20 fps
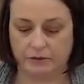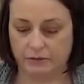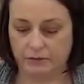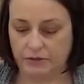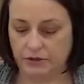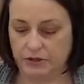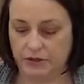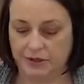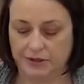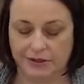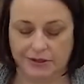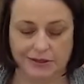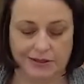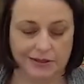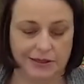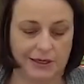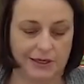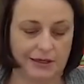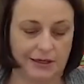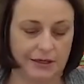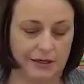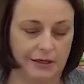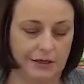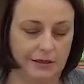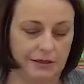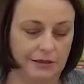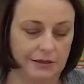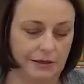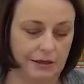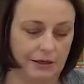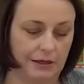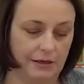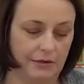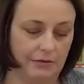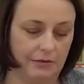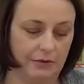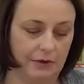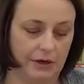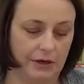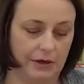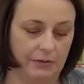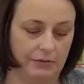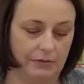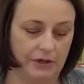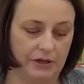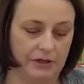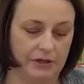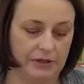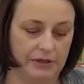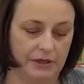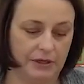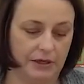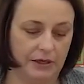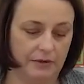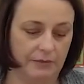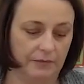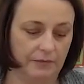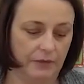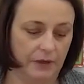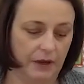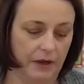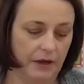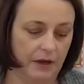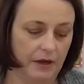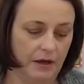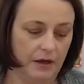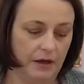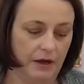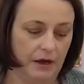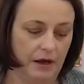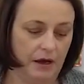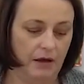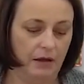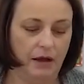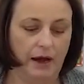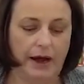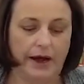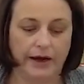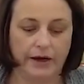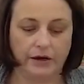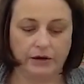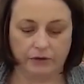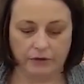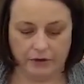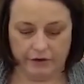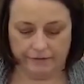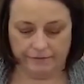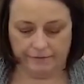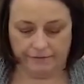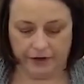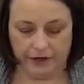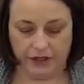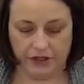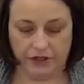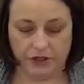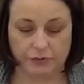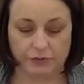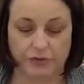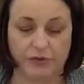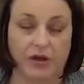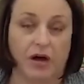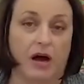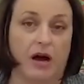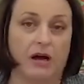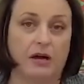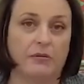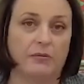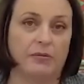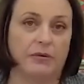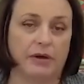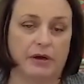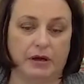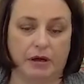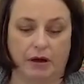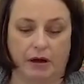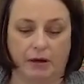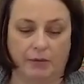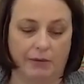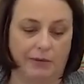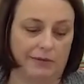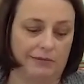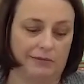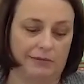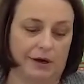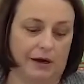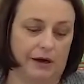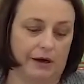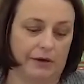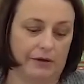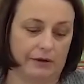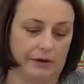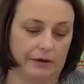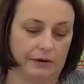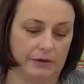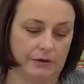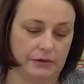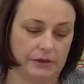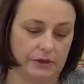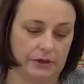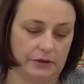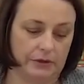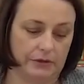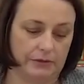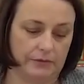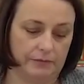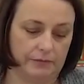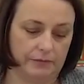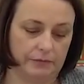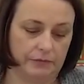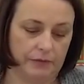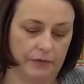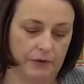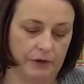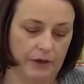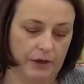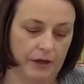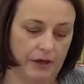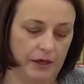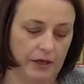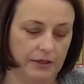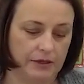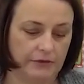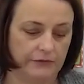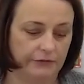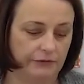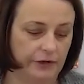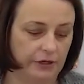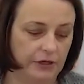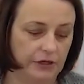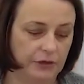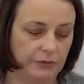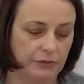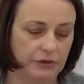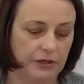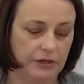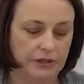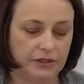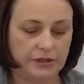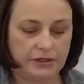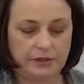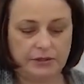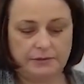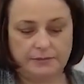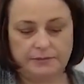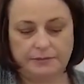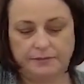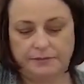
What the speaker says: sewing machine just like this, and when I'm piecing, I'll iron the finished block, but I won't iron it until it's finished pieced.